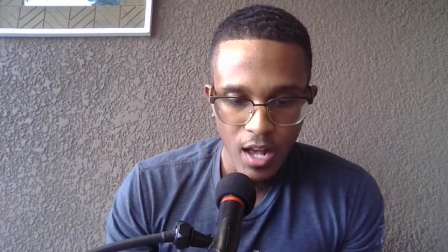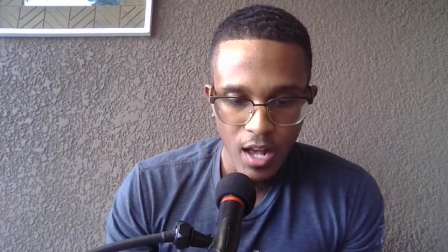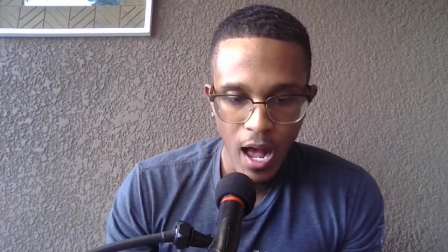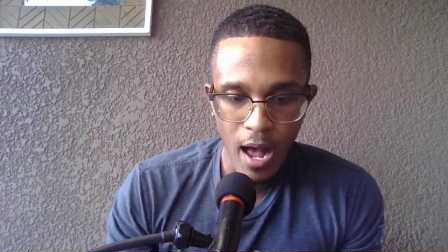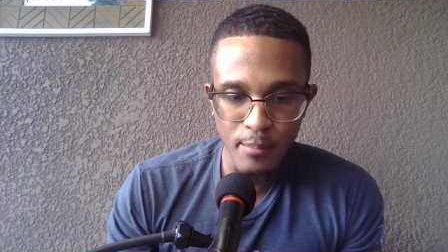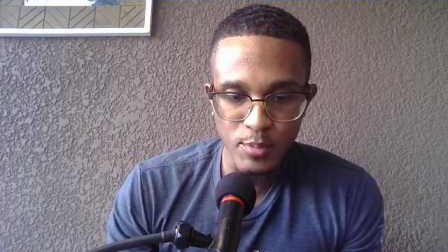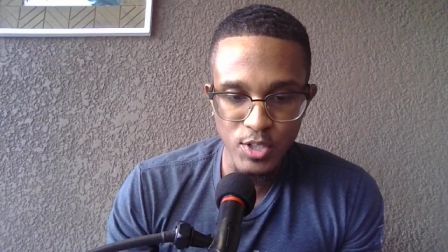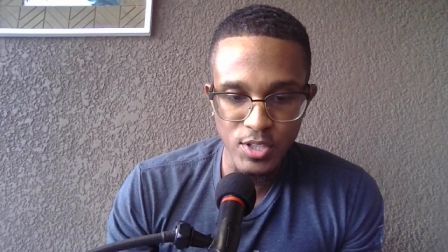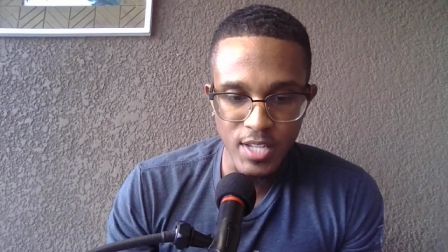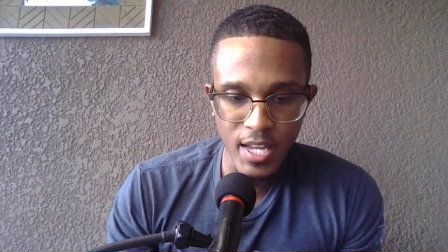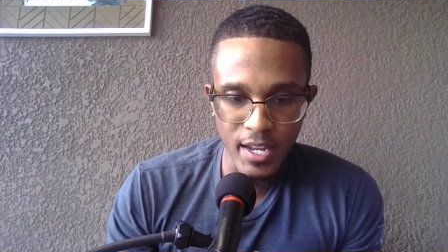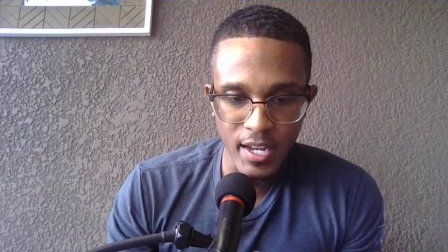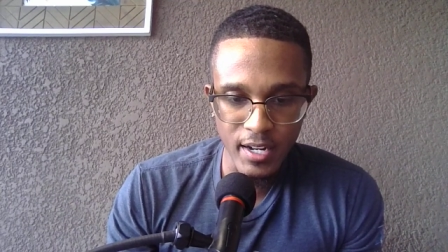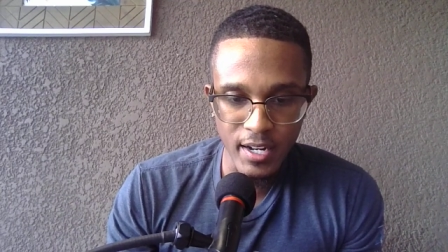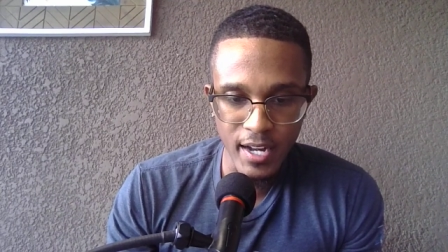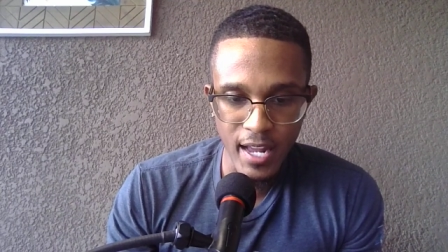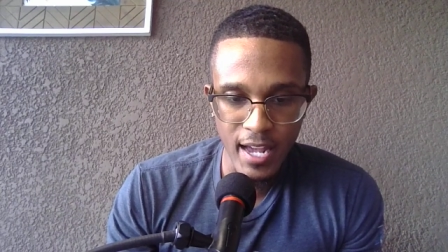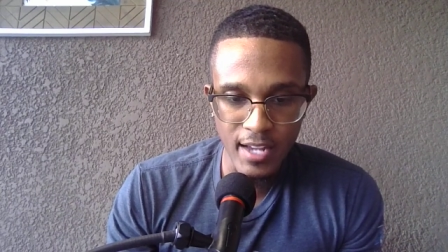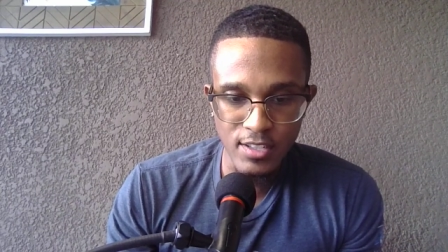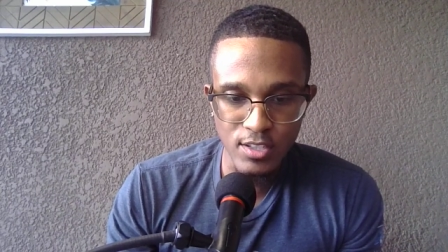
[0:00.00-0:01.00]
I'm just taking
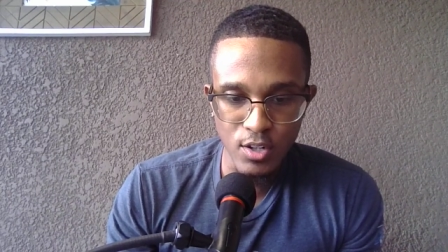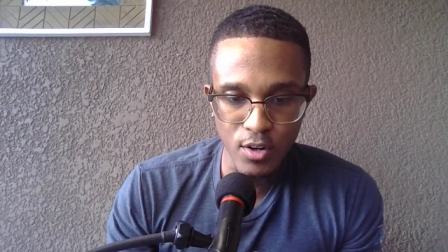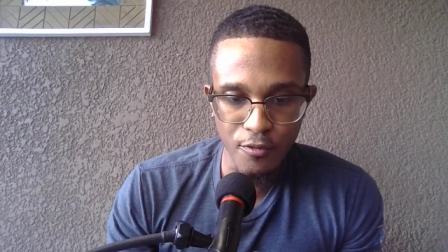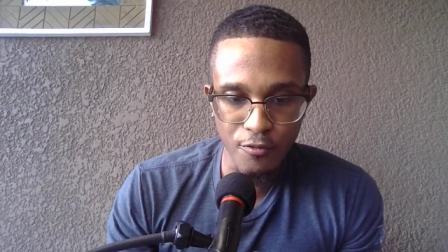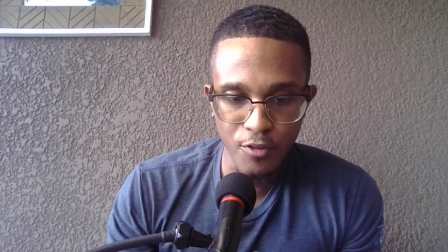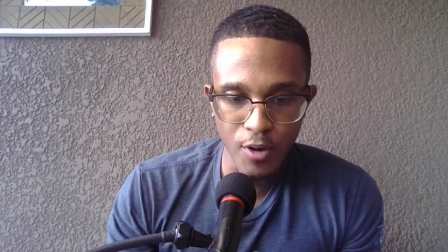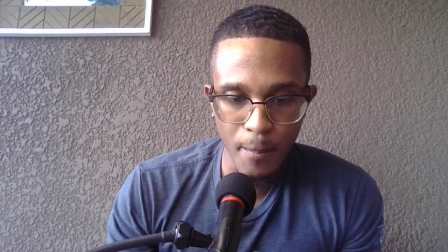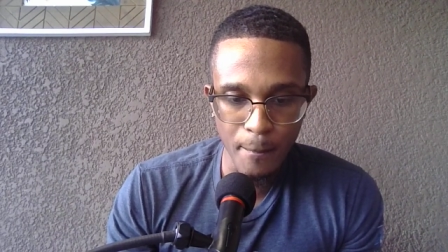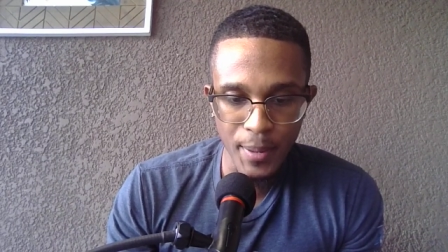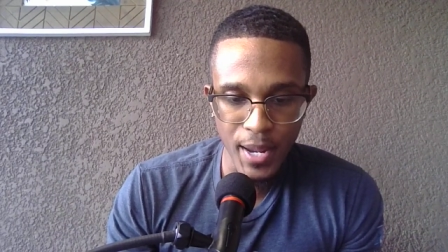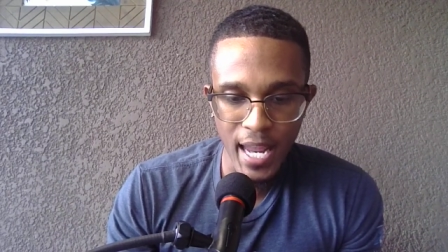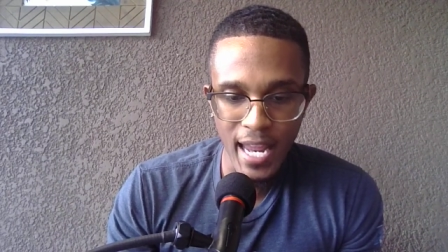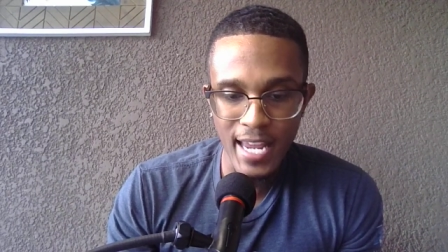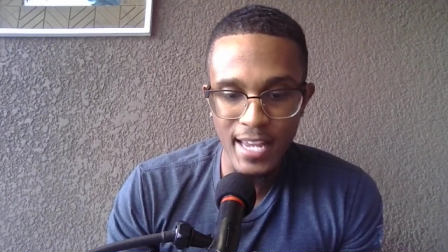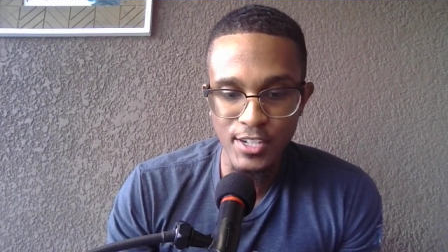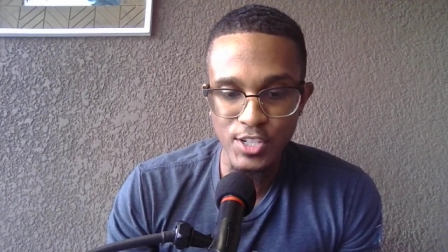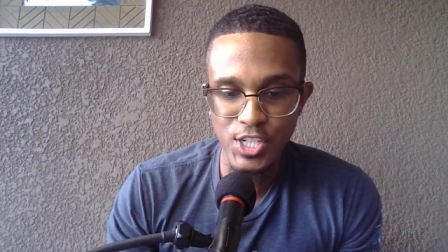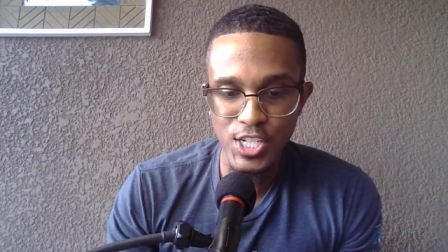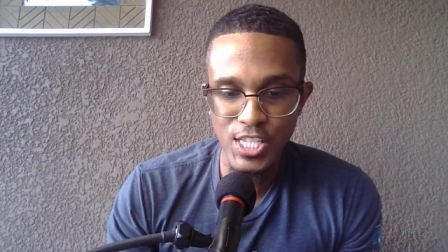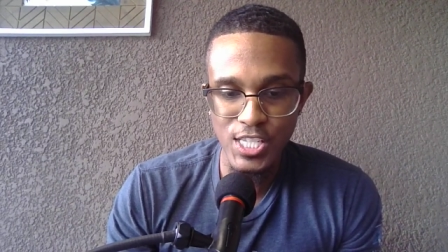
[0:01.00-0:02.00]
an excerpt from
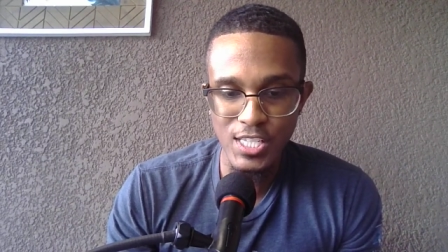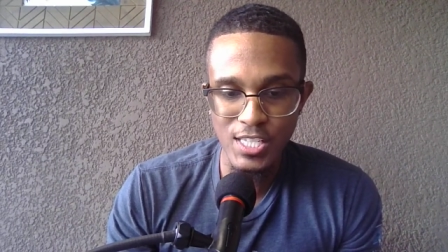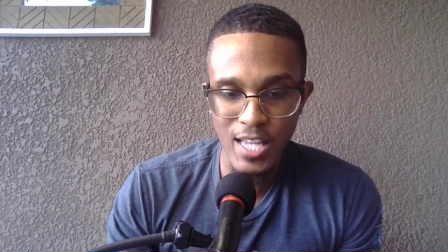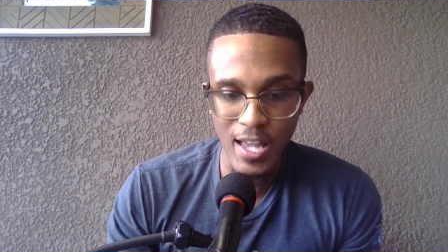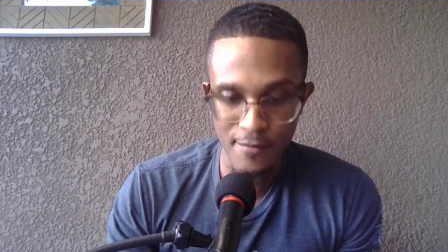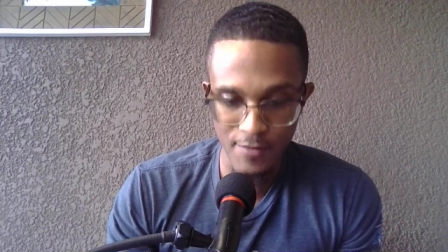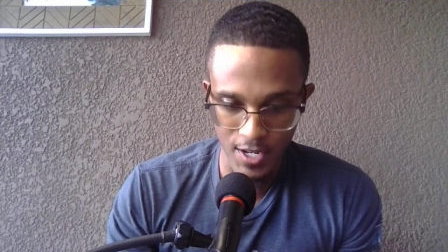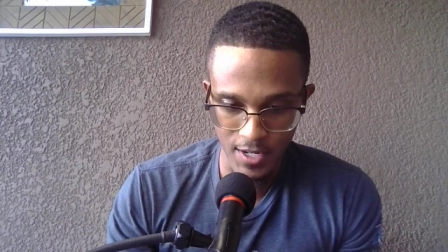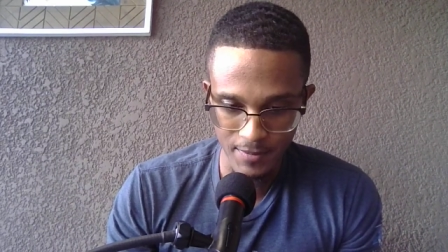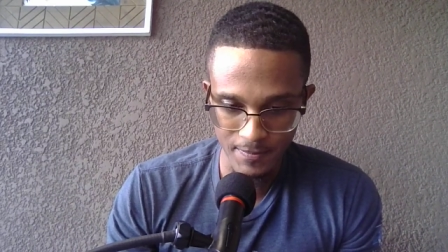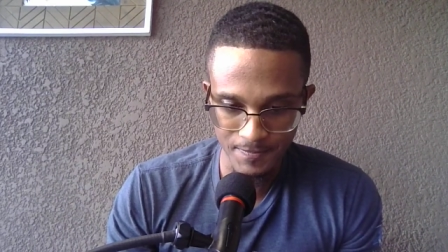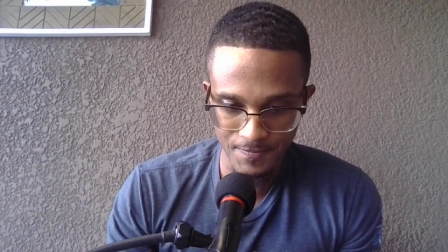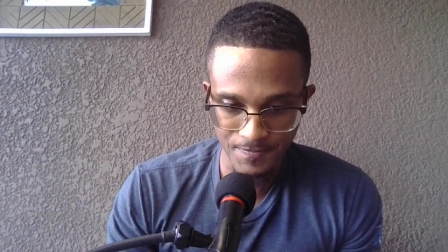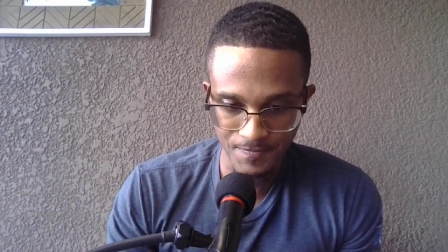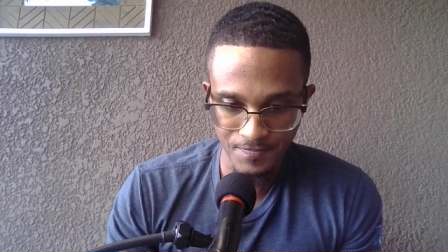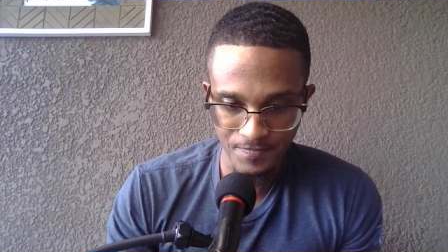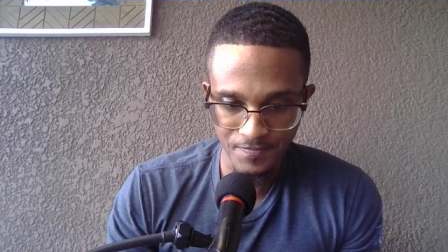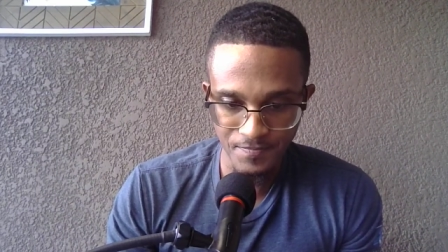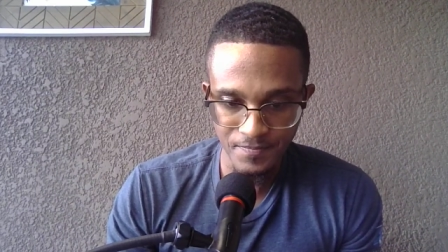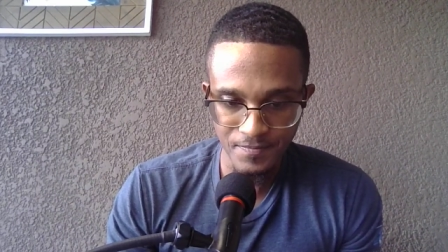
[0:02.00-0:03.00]
page 7.
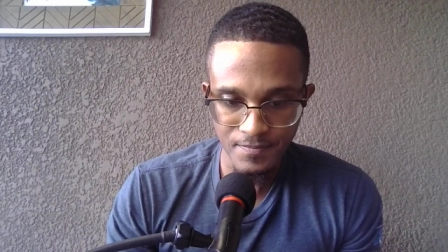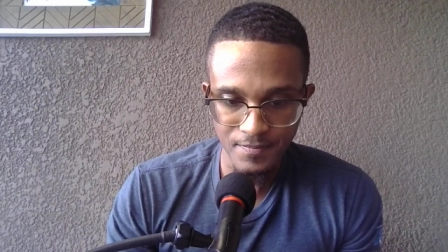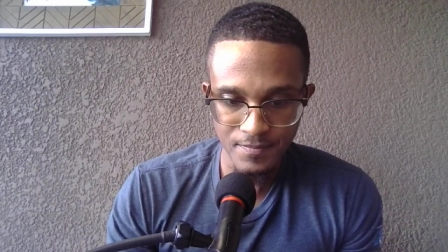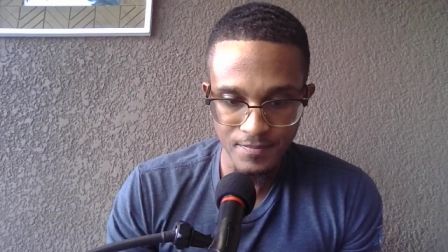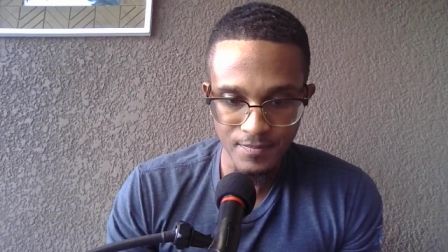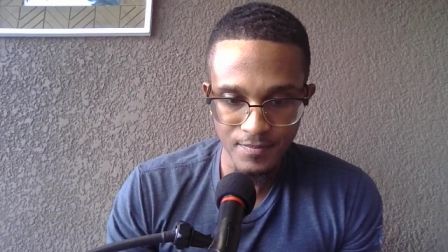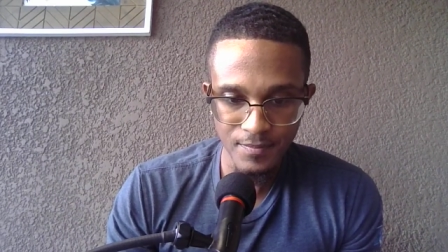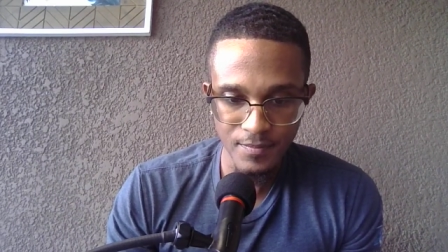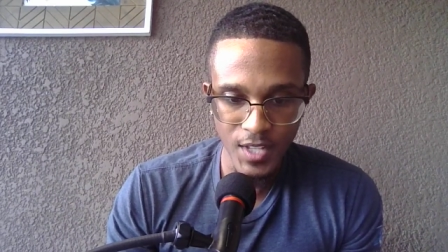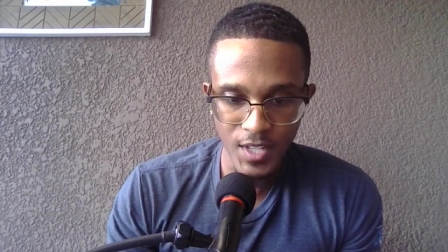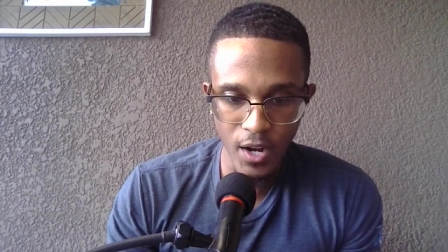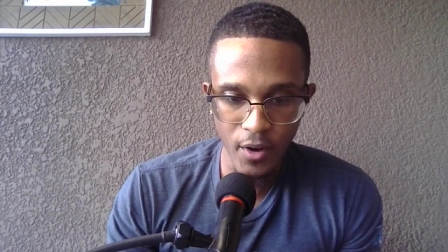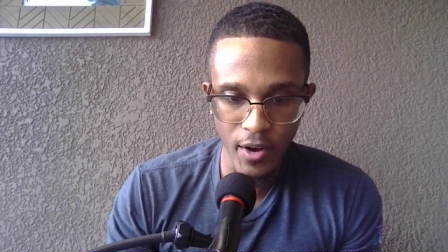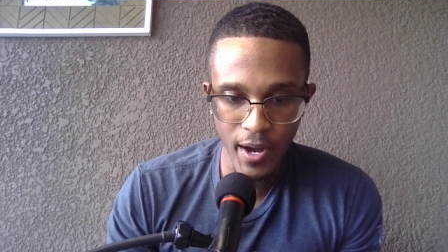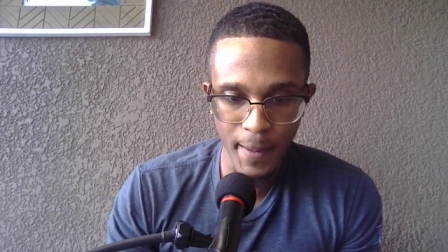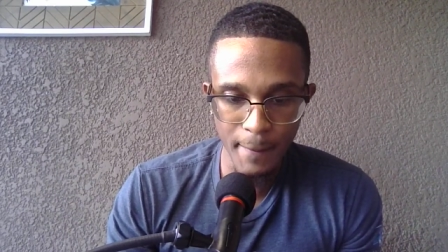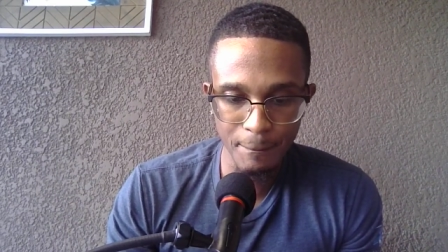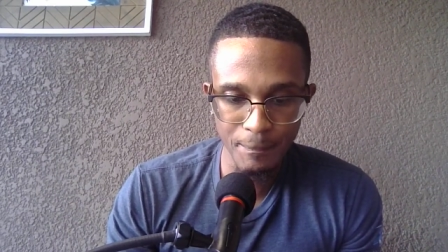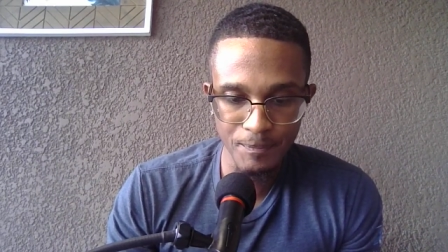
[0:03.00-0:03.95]
All right.